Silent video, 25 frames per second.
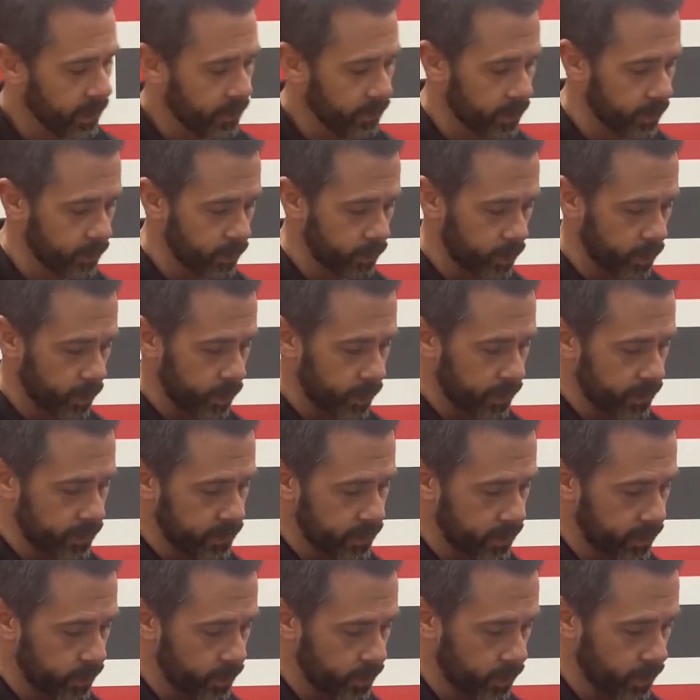Then we're going
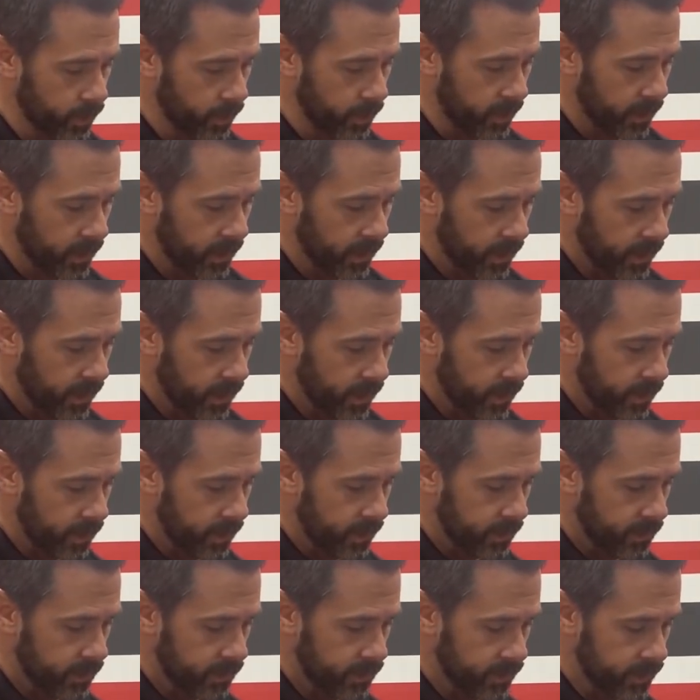to
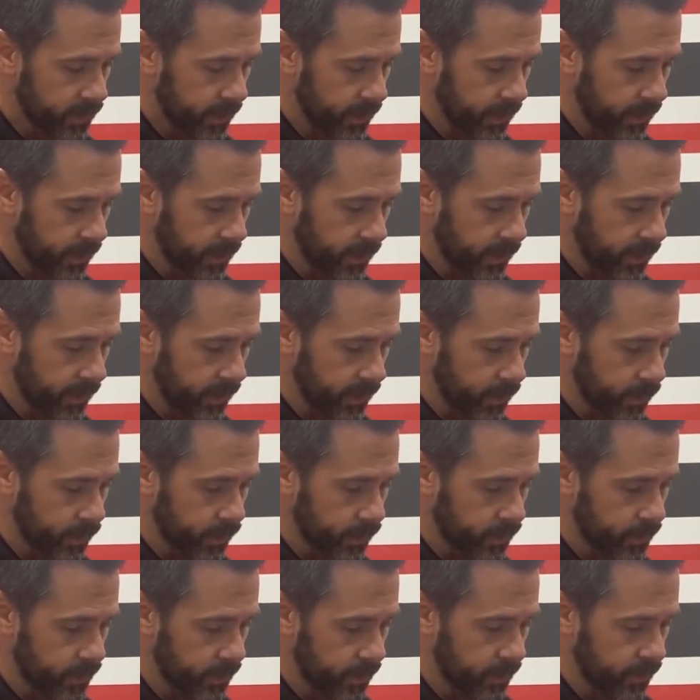gently
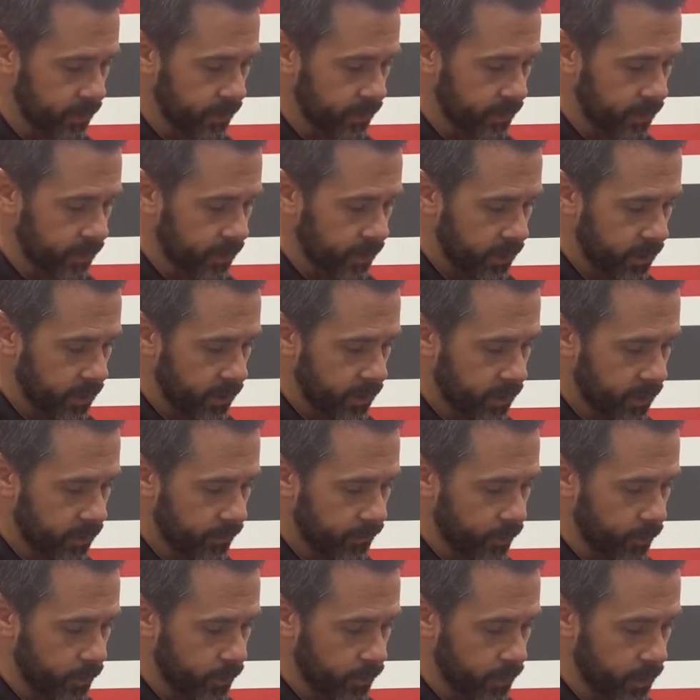loosen the
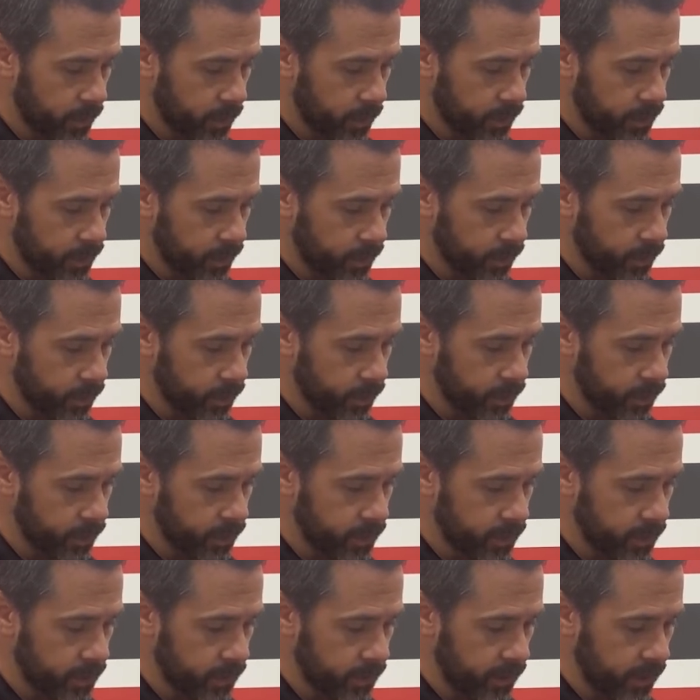forward
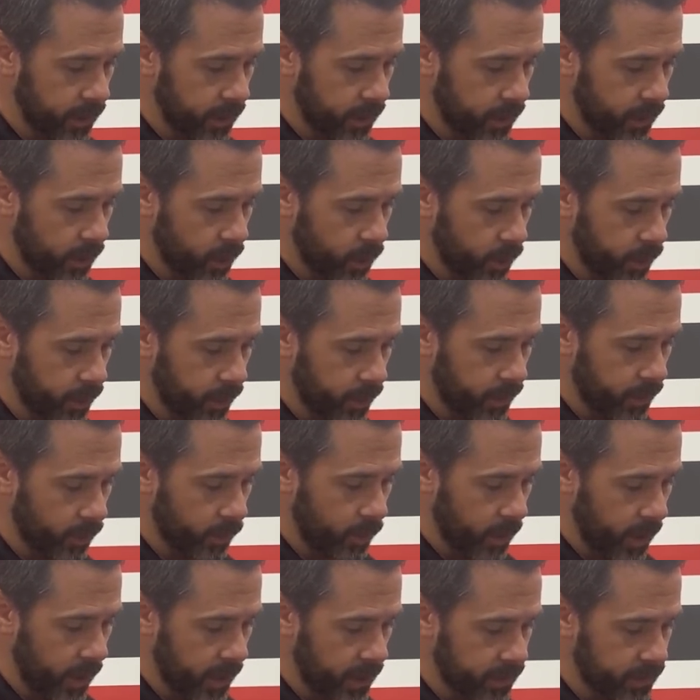screws that are holding the
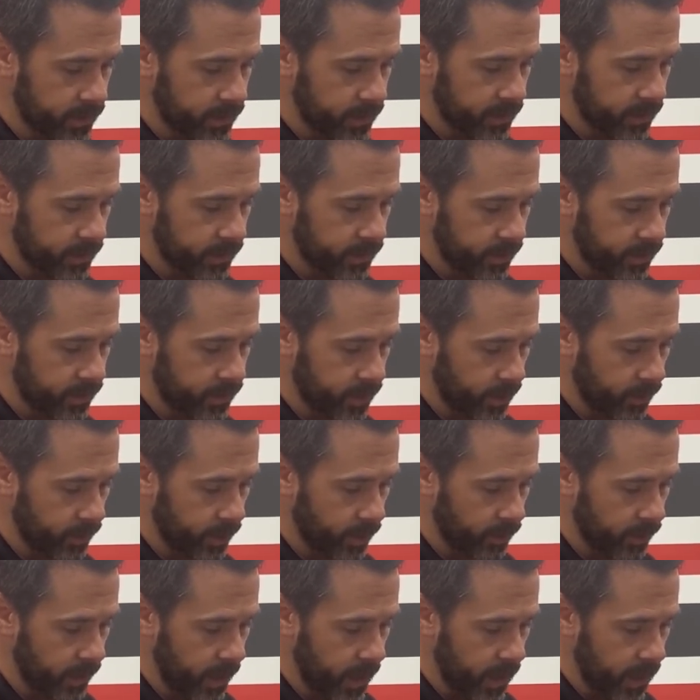wires into the
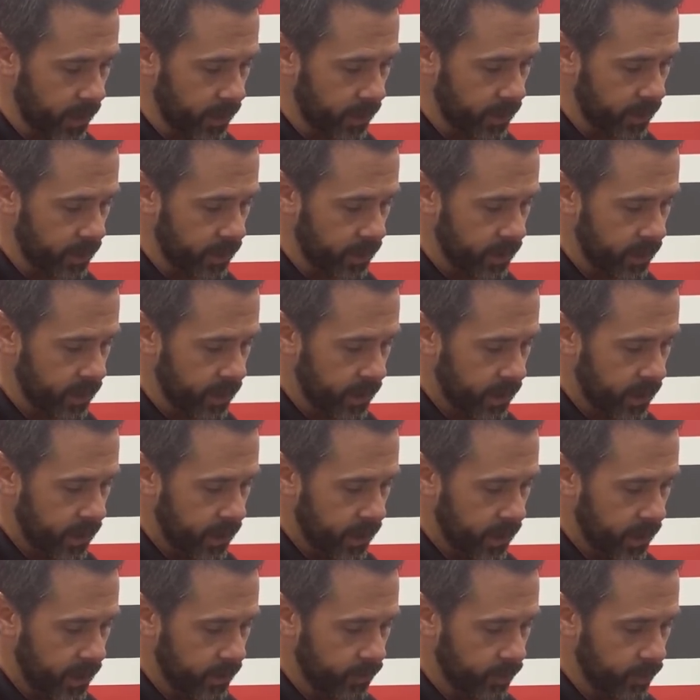terminal block
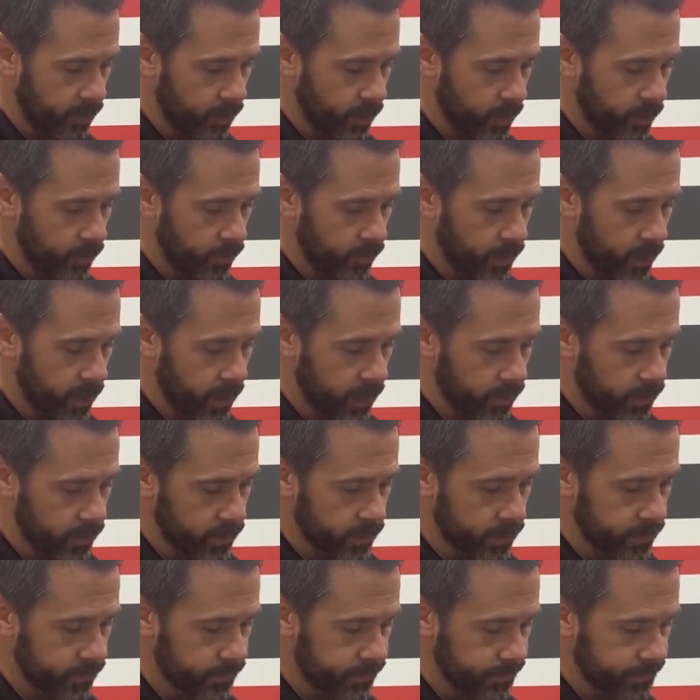and remove
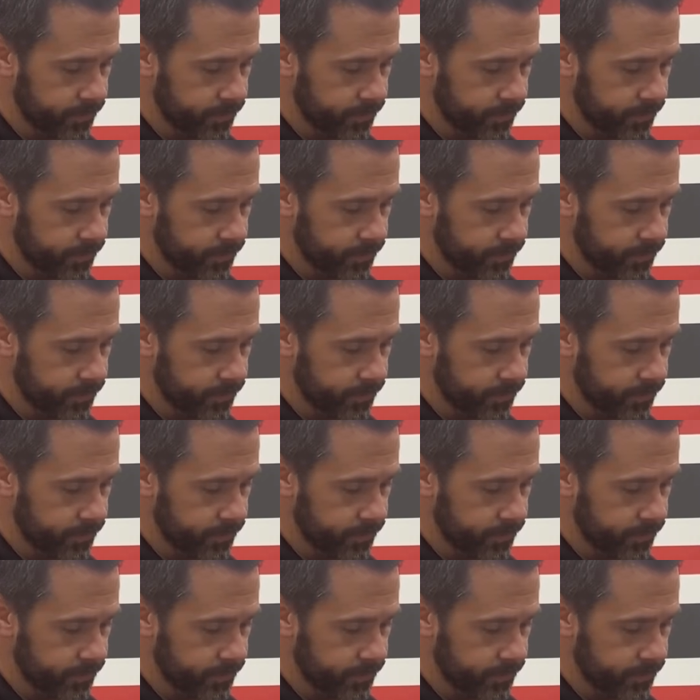those.